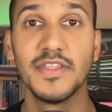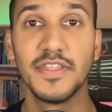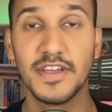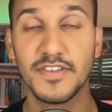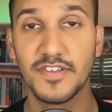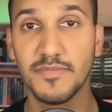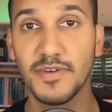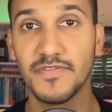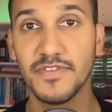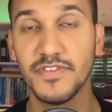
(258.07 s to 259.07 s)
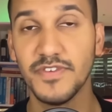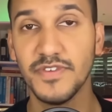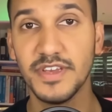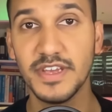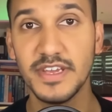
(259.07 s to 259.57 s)
Thanks so much for
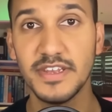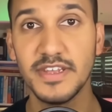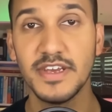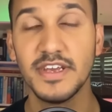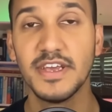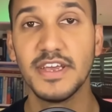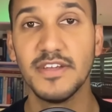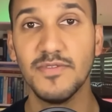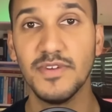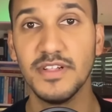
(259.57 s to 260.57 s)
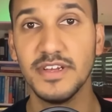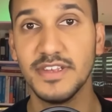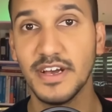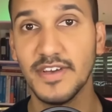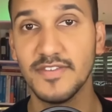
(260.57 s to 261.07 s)
tuning in. It really
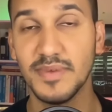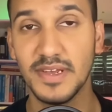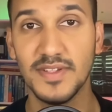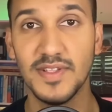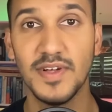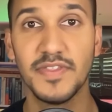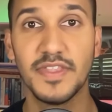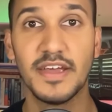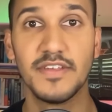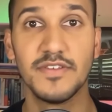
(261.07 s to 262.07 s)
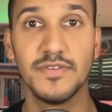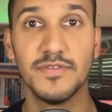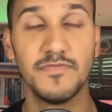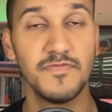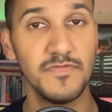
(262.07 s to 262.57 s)
does mean a lot that
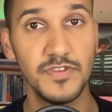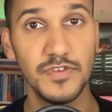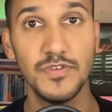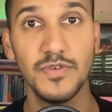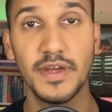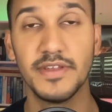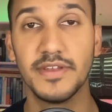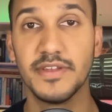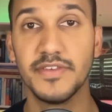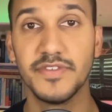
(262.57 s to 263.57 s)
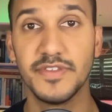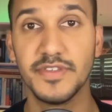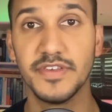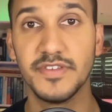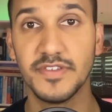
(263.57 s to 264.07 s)
you view and listen
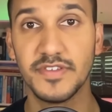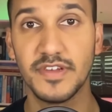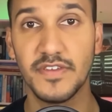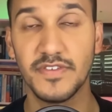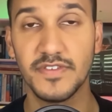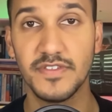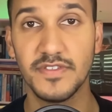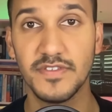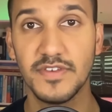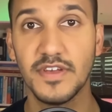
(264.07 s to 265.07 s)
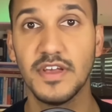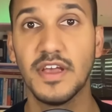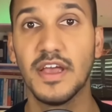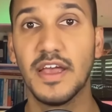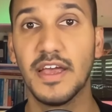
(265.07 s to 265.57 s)
to these discussions,
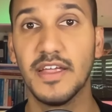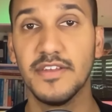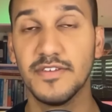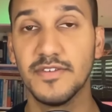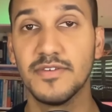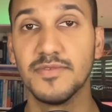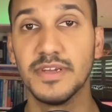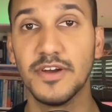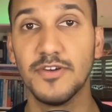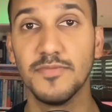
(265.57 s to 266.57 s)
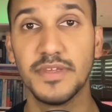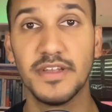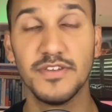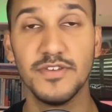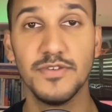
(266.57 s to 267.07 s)
and we hope
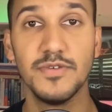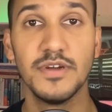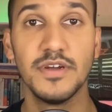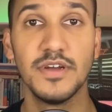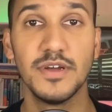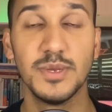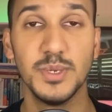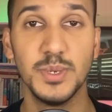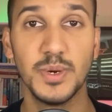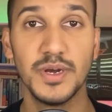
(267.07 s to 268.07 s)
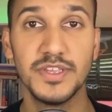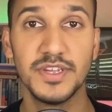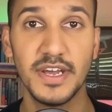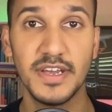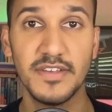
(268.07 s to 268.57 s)
that you enjoy
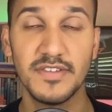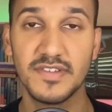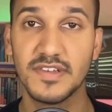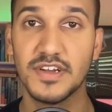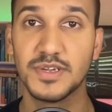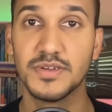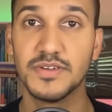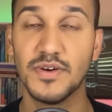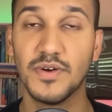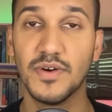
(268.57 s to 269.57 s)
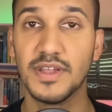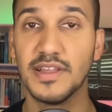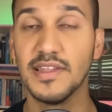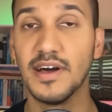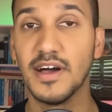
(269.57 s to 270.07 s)
today's discussion on
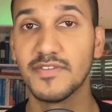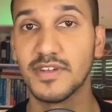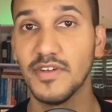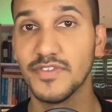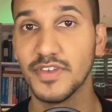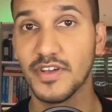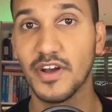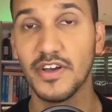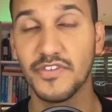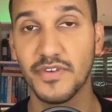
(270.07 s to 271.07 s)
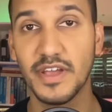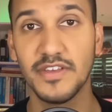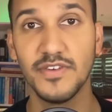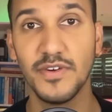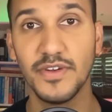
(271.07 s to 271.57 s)
lifestyle psychiatry
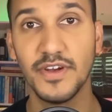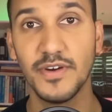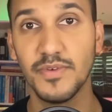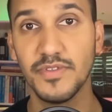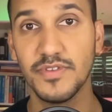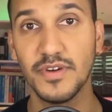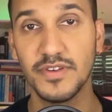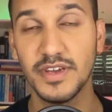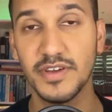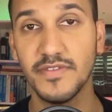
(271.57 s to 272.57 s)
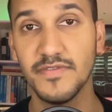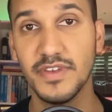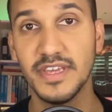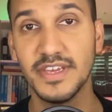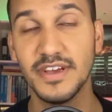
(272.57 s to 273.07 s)
and yoga with Dr.
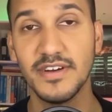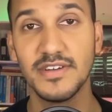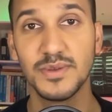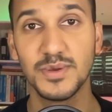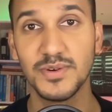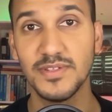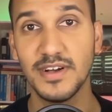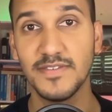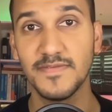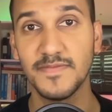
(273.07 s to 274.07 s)
Vanika Chawla.